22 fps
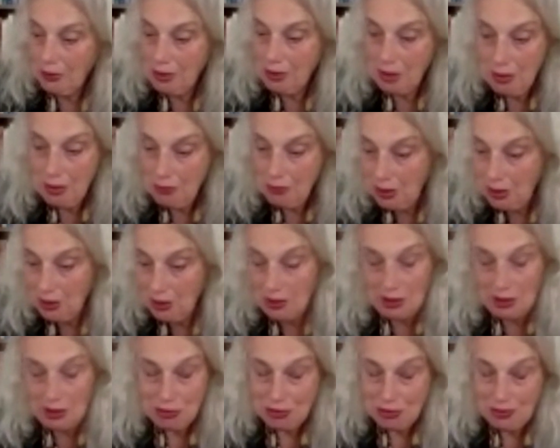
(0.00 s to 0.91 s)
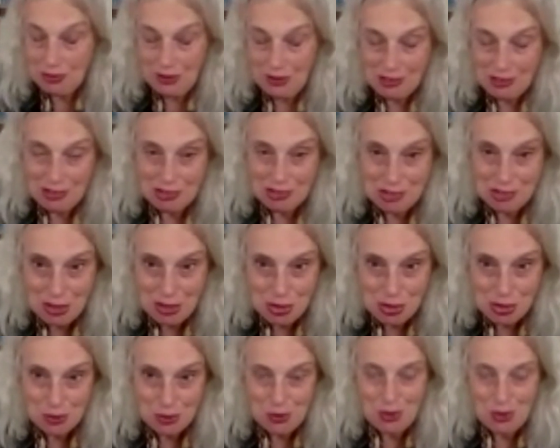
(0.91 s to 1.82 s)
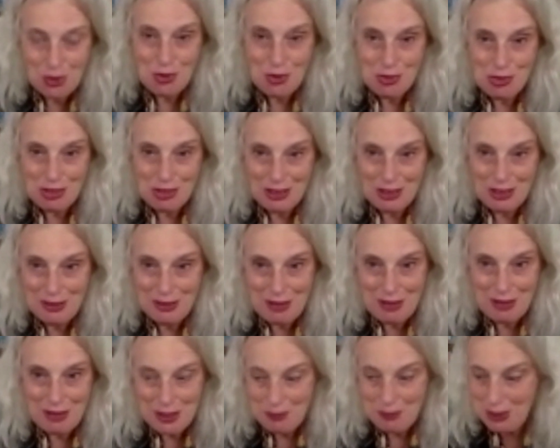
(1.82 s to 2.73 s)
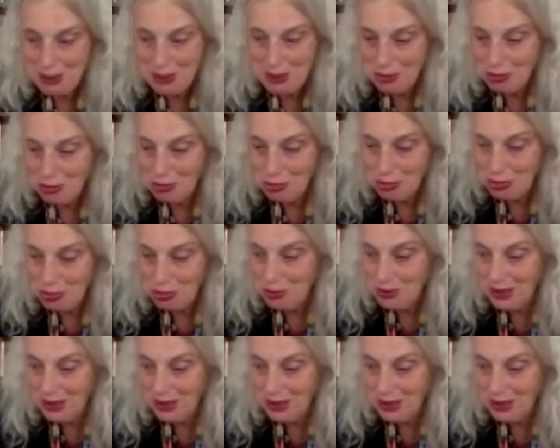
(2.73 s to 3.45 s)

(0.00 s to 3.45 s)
well, I've done existential coaching quite a bit too.